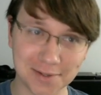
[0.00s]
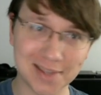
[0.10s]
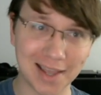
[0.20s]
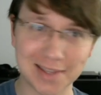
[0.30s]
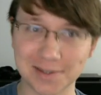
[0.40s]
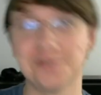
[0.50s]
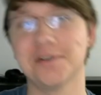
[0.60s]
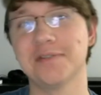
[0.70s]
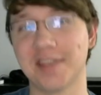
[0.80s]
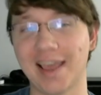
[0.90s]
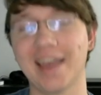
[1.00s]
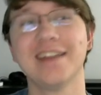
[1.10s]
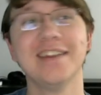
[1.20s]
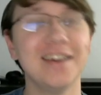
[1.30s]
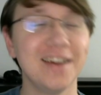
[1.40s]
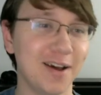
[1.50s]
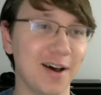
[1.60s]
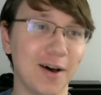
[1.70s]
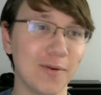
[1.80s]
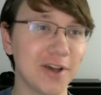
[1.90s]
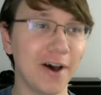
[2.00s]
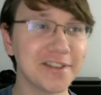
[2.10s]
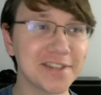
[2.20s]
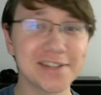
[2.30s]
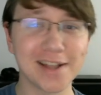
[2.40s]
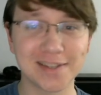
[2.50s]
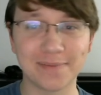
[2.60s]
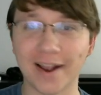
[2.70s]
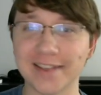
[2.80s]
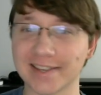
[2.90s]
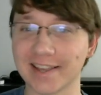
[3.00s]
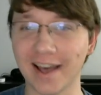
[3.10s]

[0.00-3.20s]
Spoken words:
do day 2 of today, which honestly is not surprising.